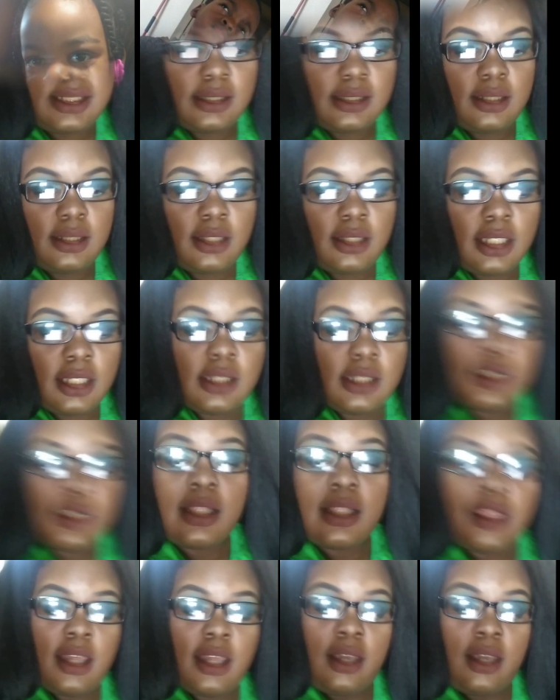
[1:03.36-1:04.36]
Things
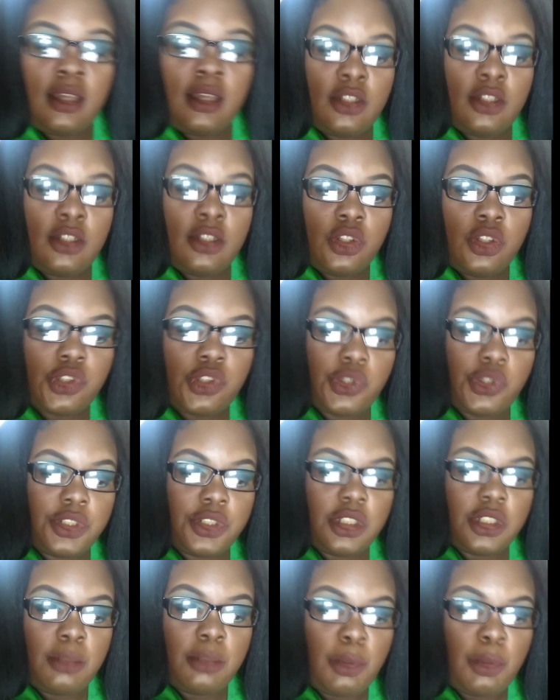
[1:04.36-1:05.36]
that in your
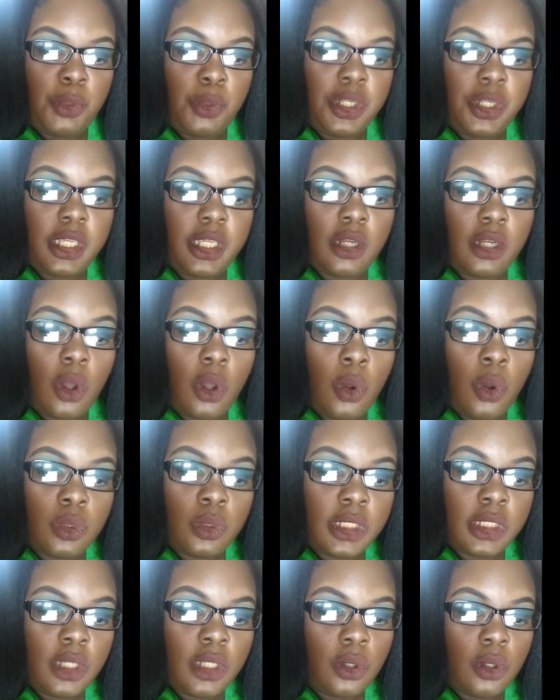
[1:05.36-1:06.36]
short-term memory can
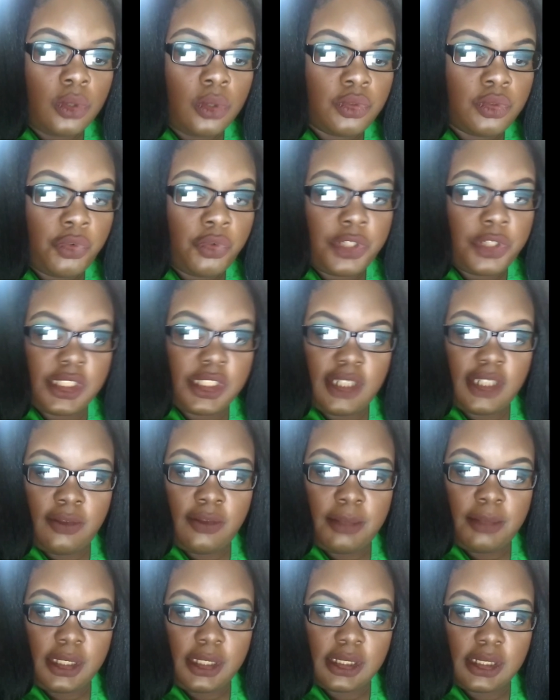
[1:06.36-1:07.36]
only hold
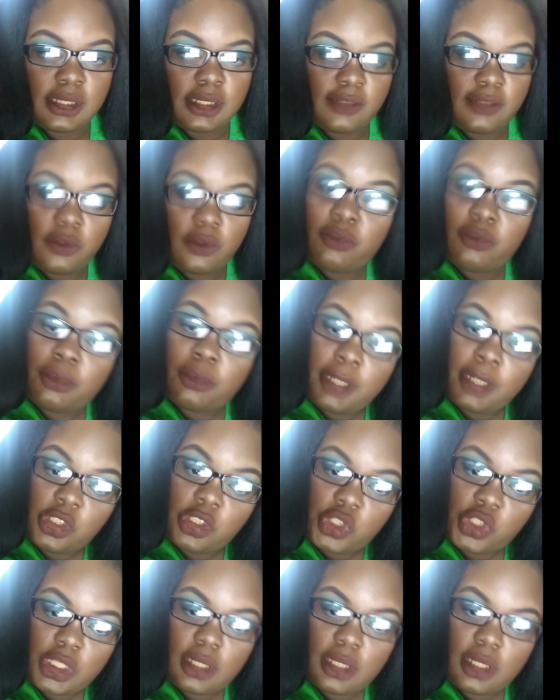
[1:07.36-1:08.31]
47 pieces of information.